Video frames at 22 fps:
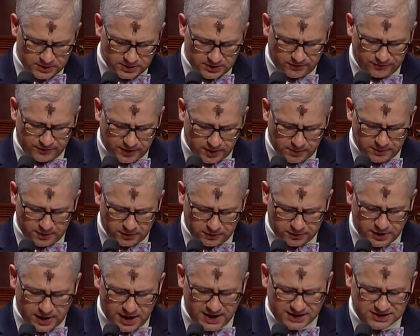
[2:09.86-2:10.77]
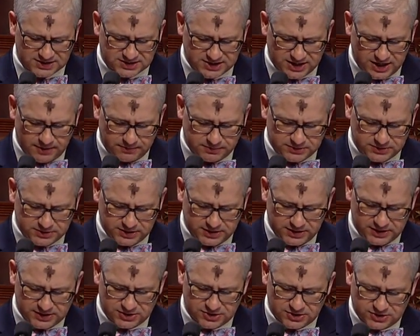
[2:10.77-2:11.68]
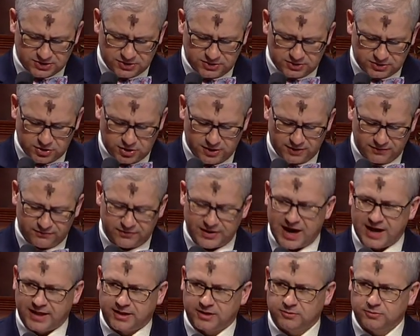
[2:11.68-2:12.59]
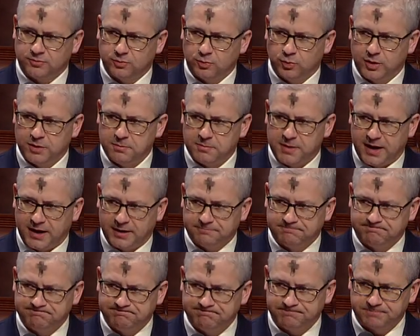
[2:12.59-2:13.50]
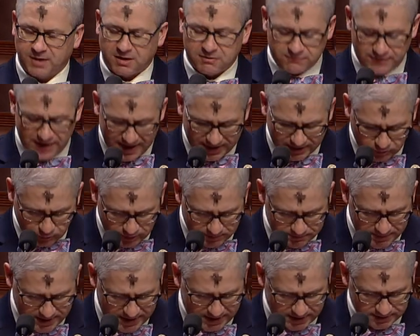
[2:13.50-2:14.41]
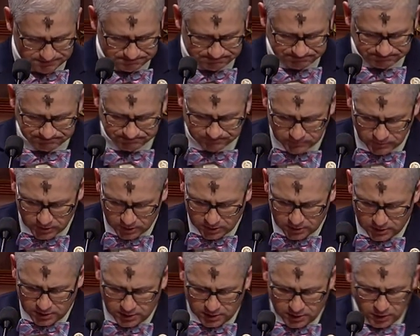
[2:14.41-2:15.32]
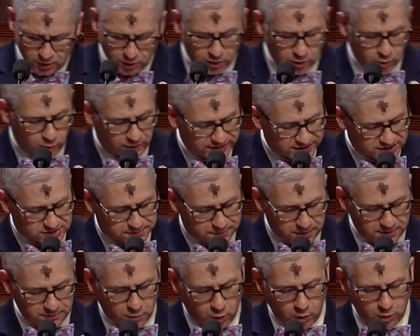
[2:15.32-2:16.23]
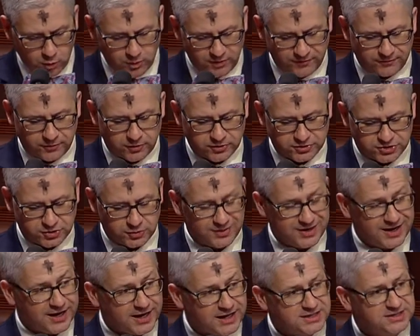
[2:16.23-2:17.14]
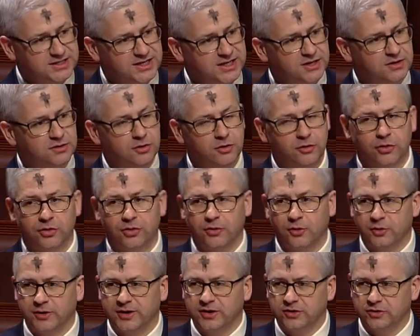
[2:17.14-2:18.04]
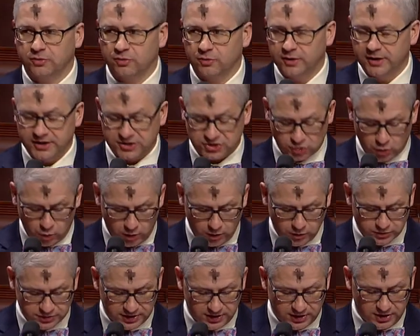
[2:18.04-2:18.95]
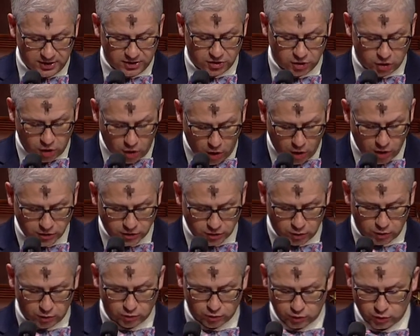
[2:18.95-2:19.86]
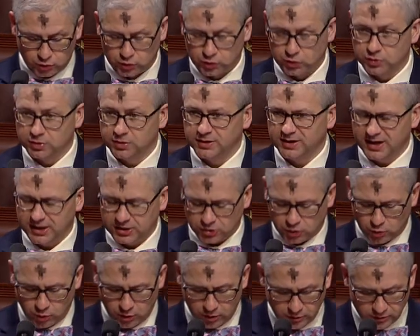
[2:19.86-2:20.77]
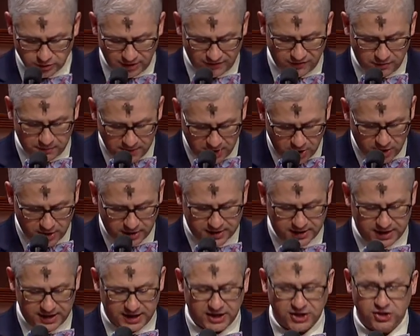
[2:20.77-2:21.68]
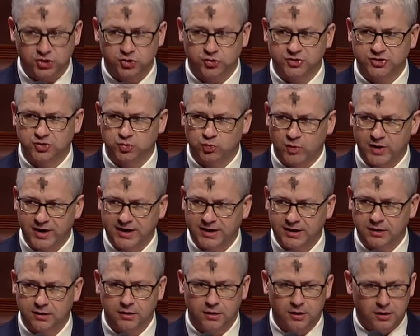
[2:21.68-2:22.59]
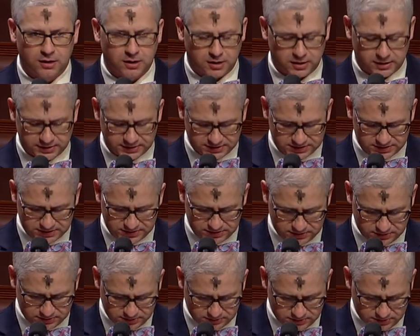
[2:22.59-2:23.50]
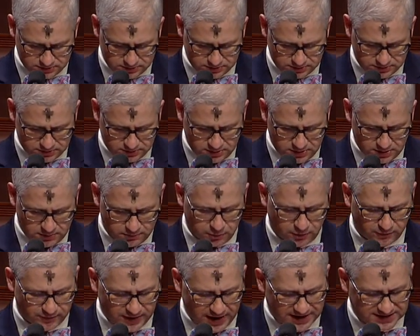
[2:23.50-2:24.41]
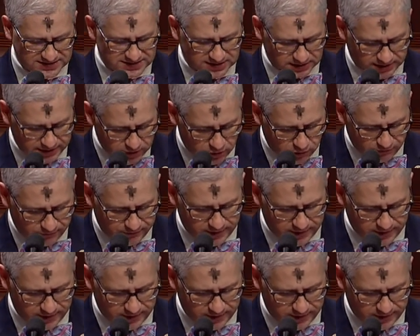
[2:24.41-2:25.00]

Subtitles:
The fundamental concept is called valid when made. Valid when made, or what the Supreme Court referred to in 1833 as, quote, the cardinal rule, end quote, of American interest rate laws, provides the legal